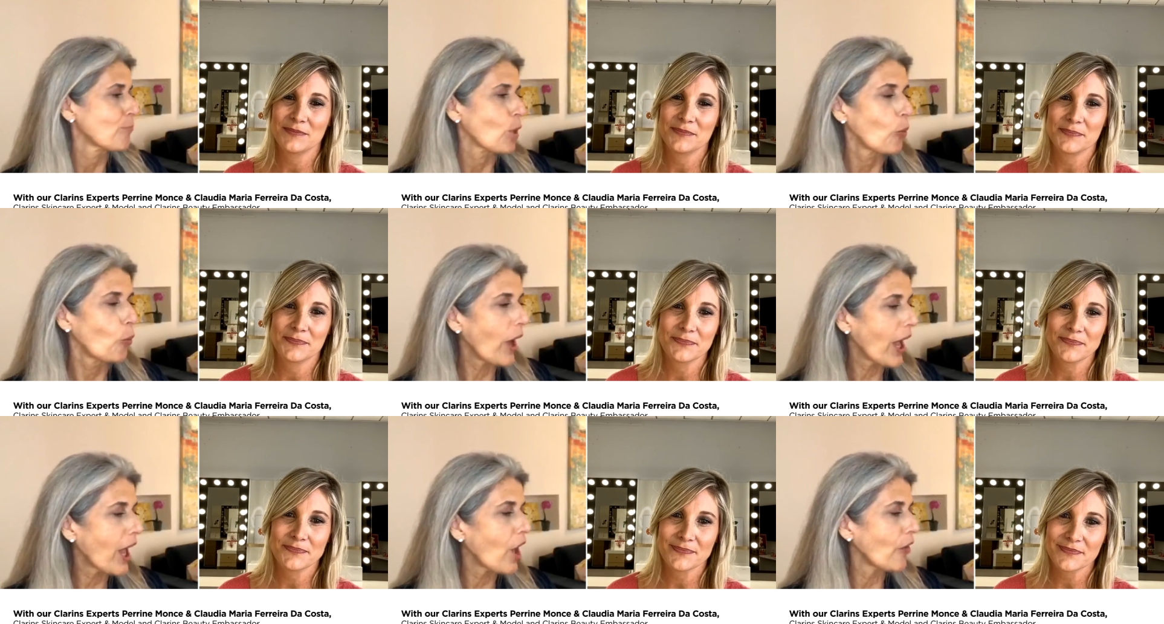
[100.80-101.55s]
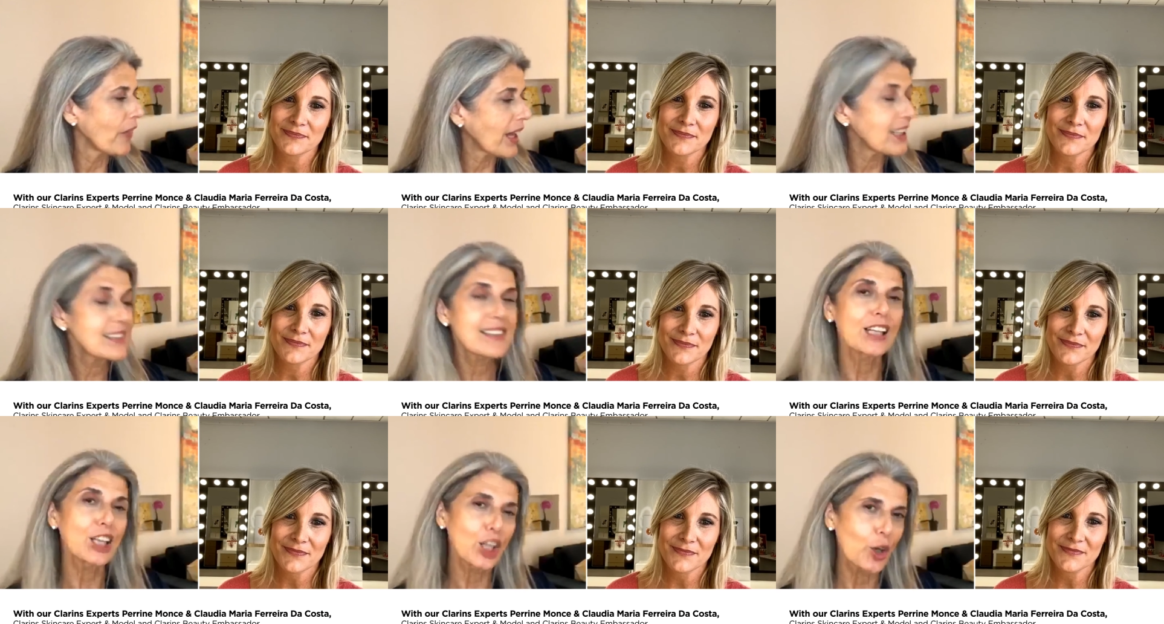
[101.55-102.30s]
Speaker 1: wow that is a
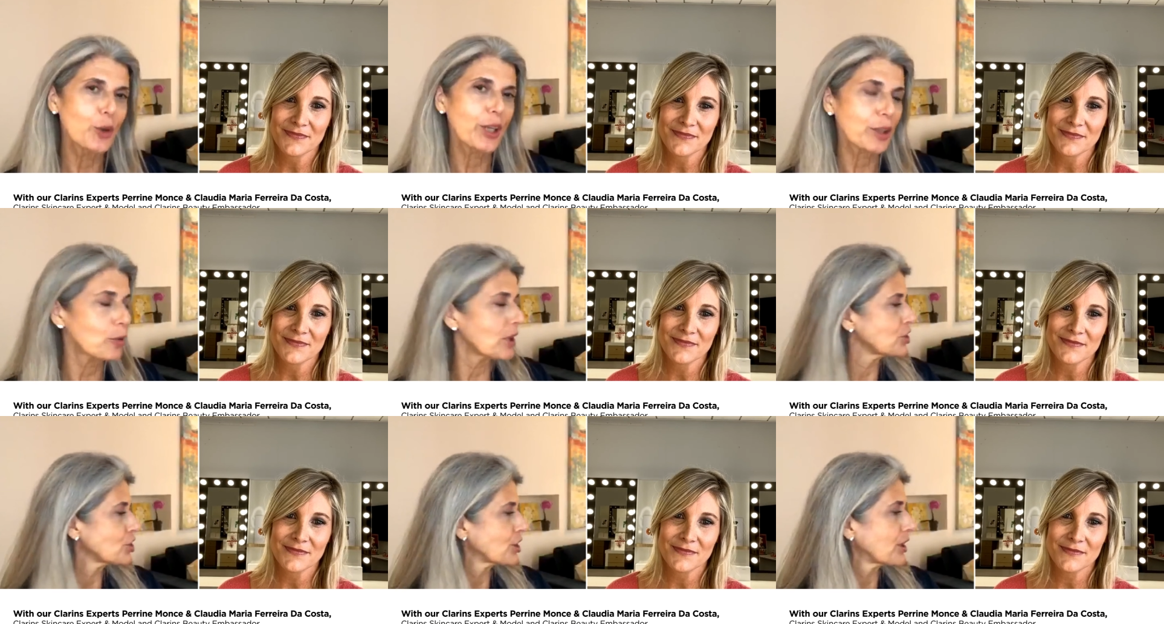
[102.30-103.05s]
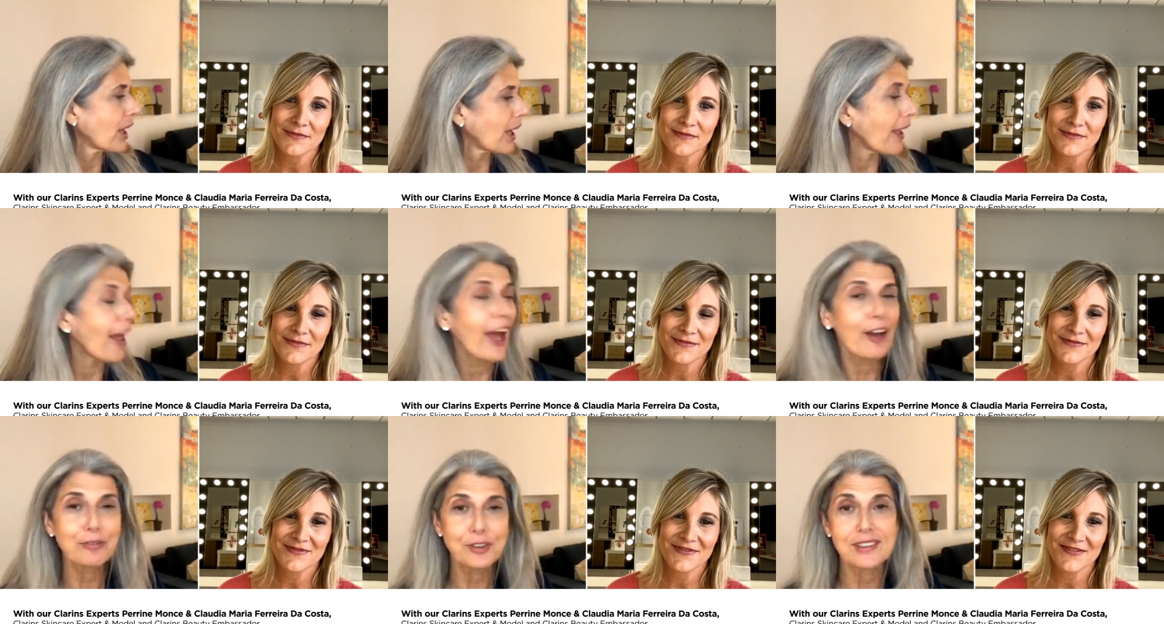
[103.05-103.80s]
loaded question i
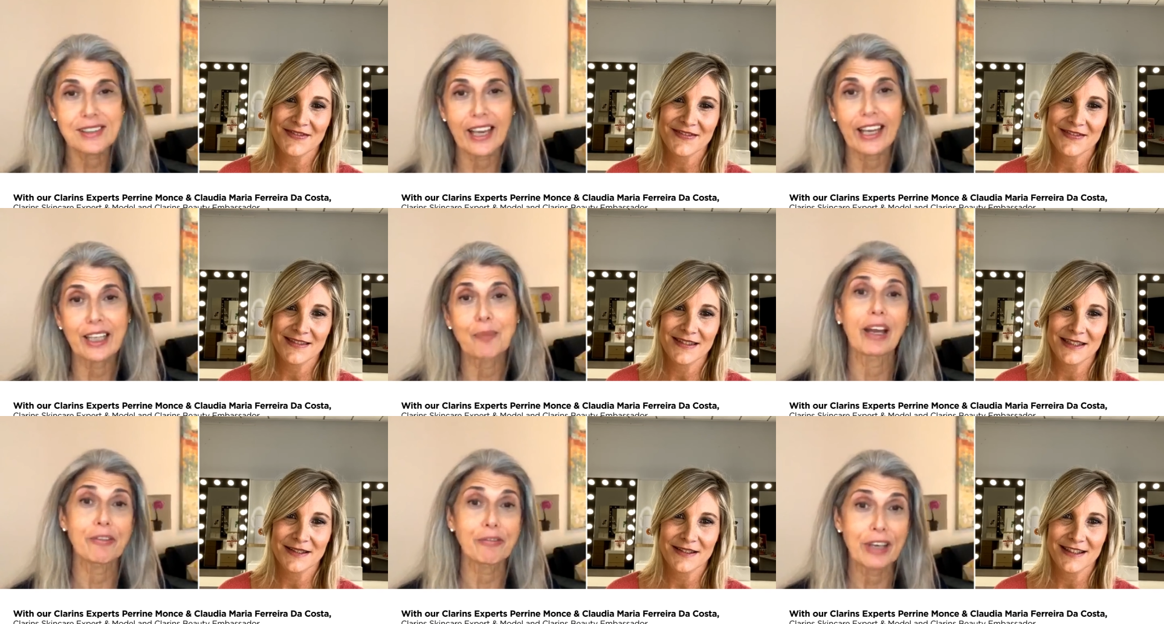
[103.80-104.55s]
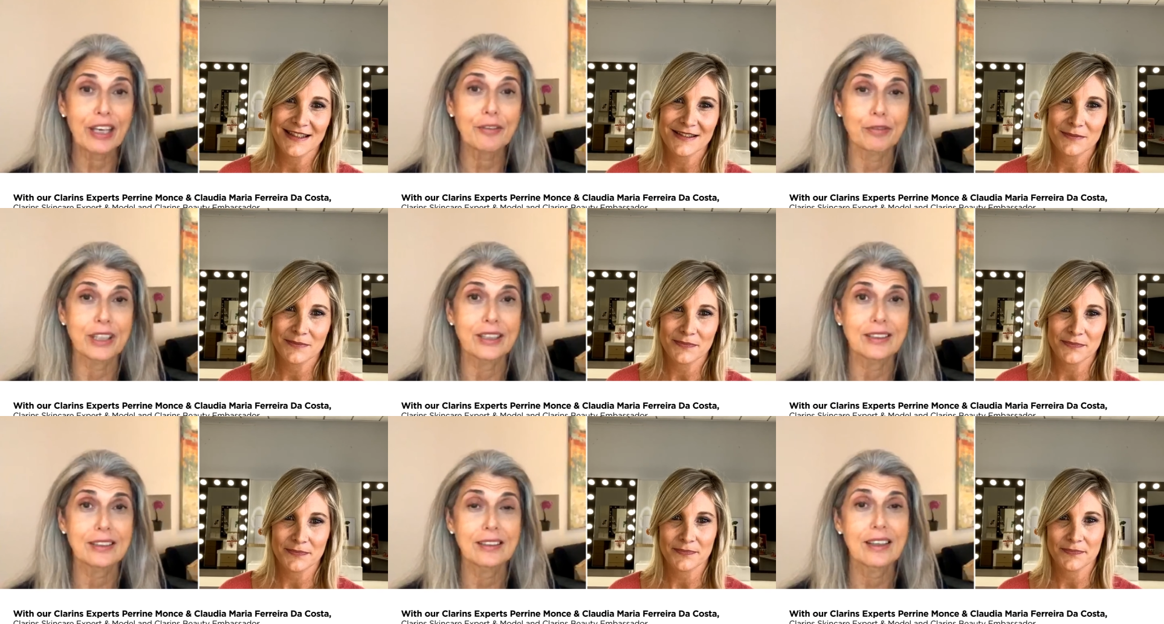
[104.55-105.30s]
have to say that my favorite
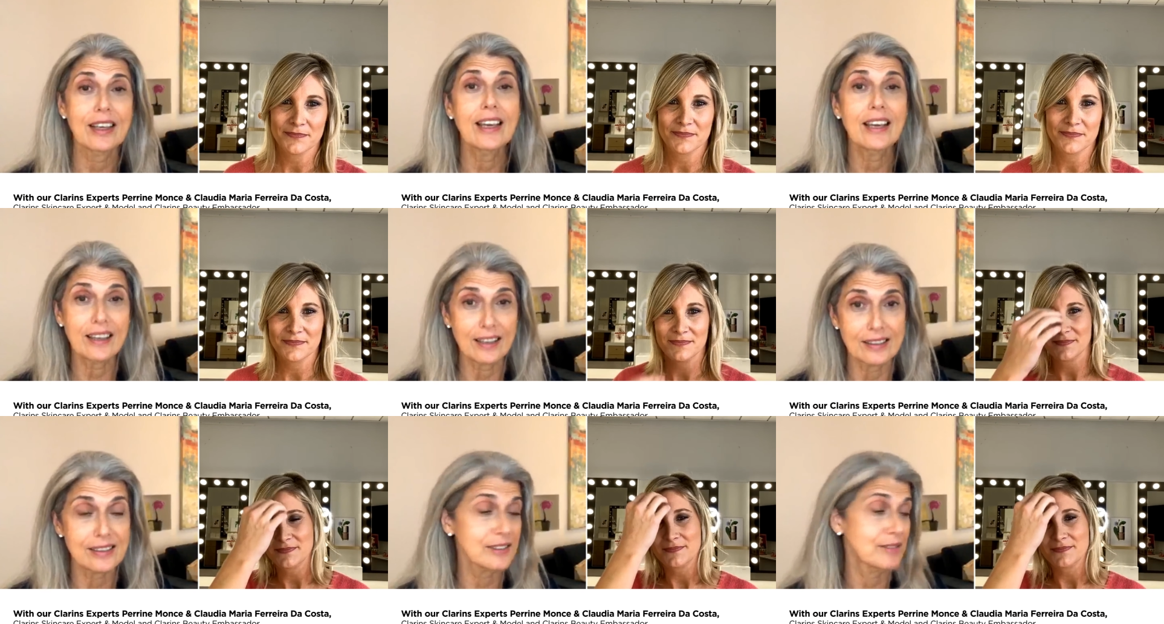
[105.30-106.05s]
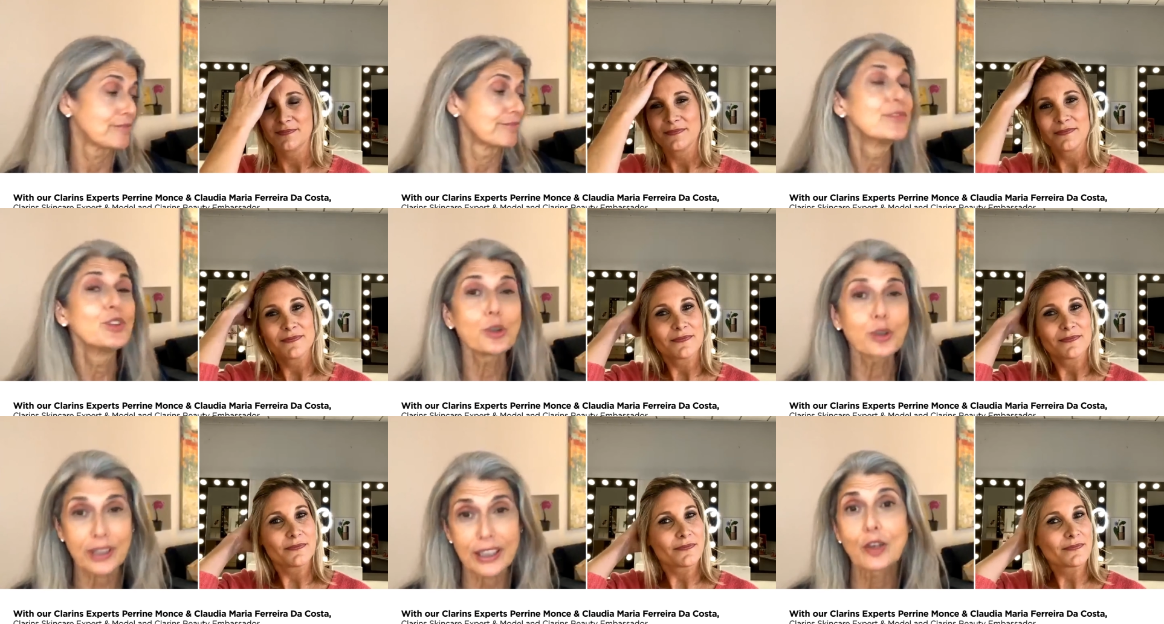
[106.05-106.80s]
is
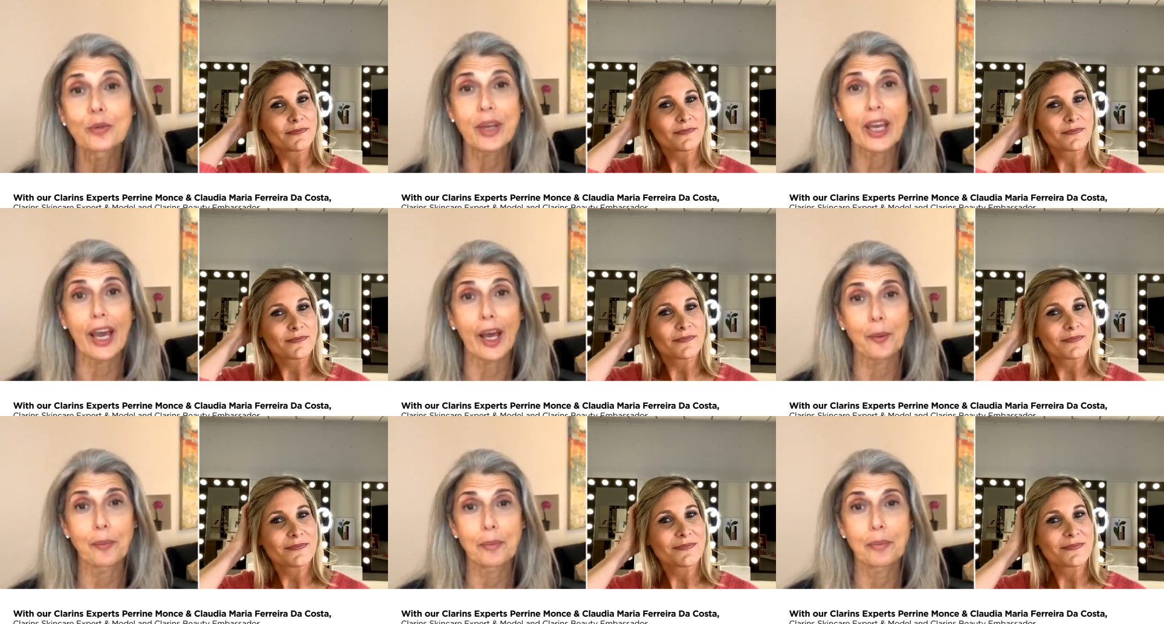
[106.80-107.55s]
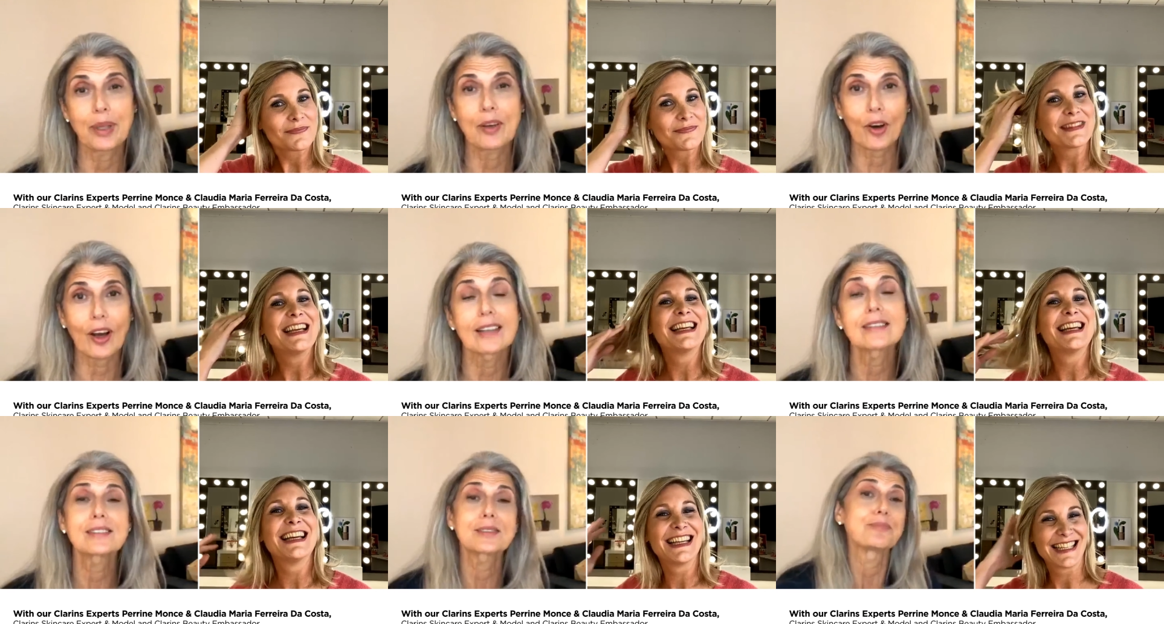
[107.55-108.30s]
Nutri-Lumière because